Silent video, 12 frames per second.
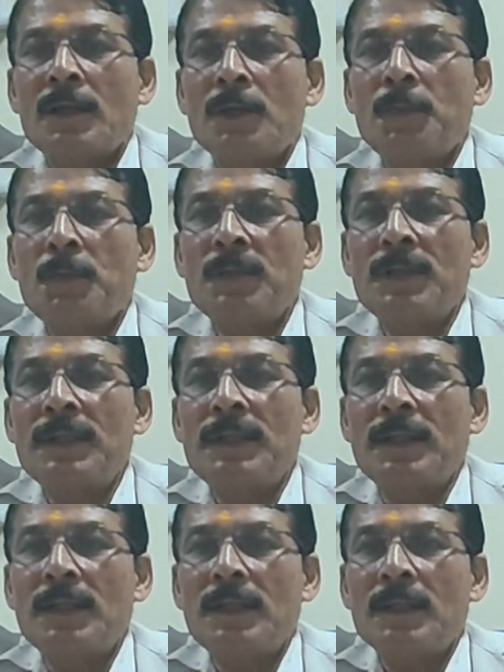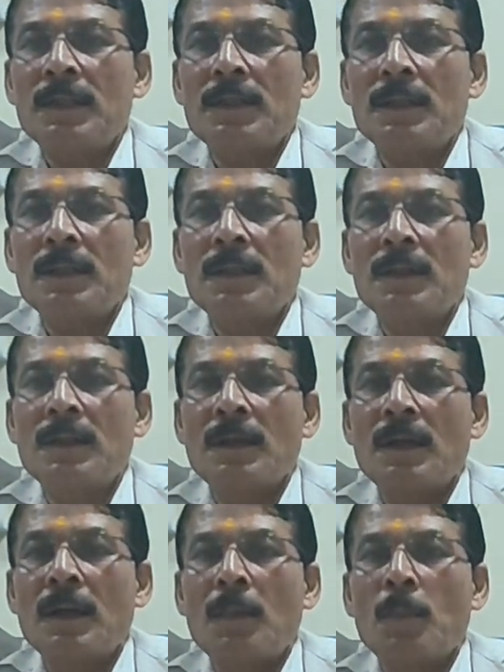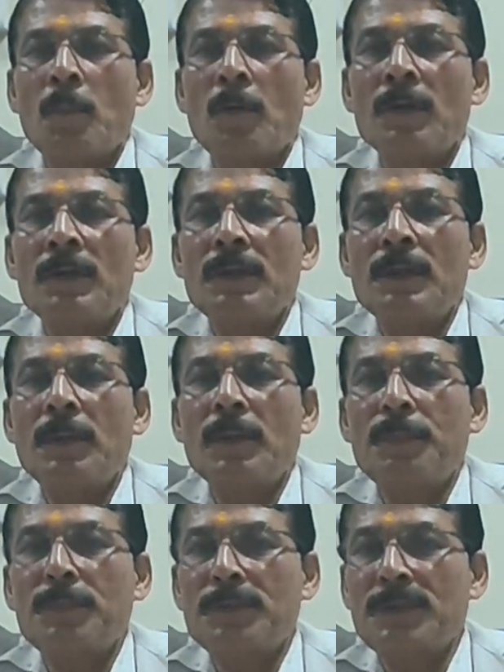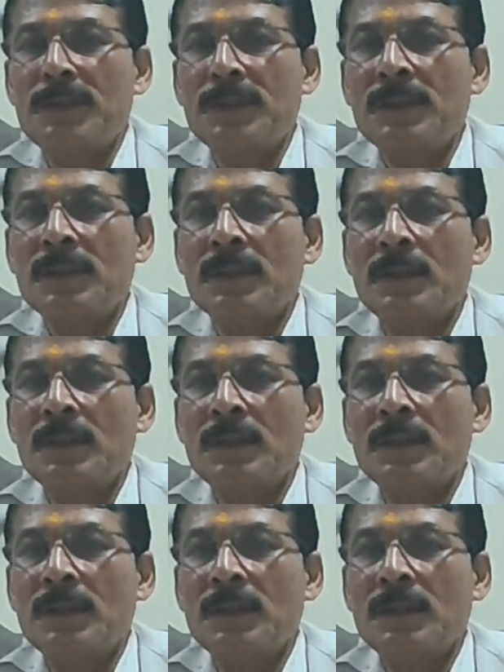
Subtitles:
You put it there. Hold your piston.